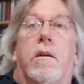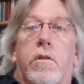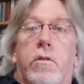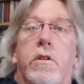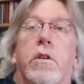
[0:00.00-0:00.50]

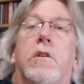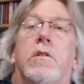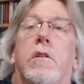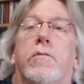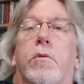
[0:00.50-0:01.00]

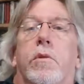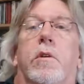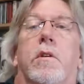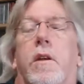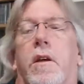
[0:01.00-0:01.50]
Greetings,
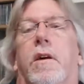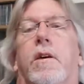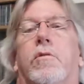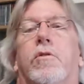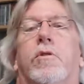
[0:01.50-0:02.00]
everyone.
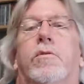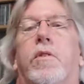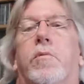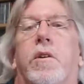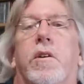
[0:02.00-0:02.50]
Richard
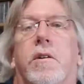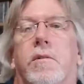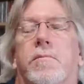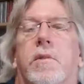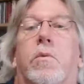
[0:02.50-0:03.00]
Fulmer here,
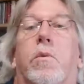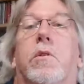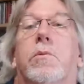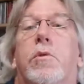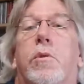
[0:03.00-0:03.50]
and
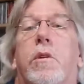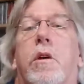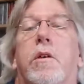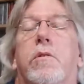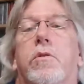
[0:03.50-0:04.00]
welcome to
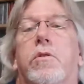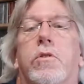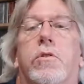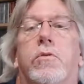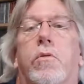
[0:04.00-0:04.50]
another
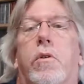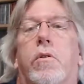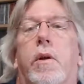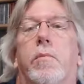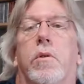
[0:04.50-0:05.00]
Richard's Rock
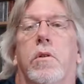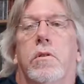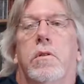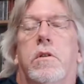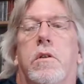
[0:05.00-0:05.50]

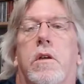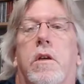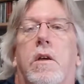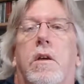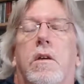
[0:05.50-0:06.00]
Rambles.
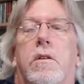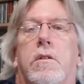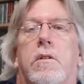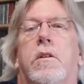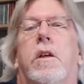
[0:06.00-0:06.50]

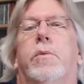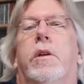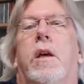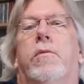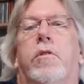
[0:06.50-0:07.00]
So today we're
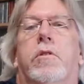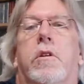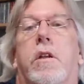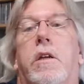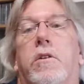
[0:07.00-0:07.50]
going to have a look at
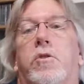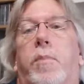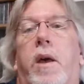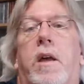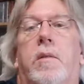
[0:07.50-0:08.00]
an English
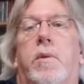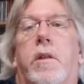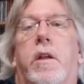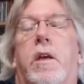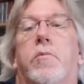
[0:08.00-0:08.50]
band by
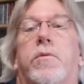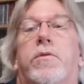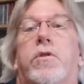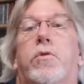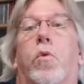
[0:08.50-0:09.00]
the name of
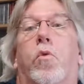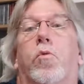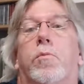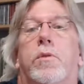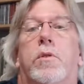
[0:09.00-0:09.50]

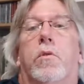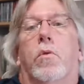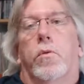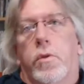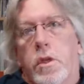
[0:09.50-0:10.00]
Strawbs,
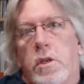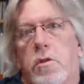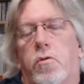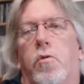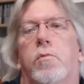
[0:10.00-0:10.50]
or the
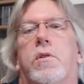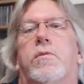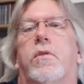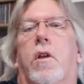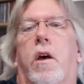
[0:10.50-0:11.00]
Strawbs,
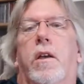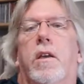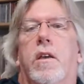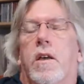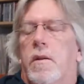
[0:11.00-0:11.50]
if you
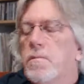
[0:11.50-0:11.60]
like.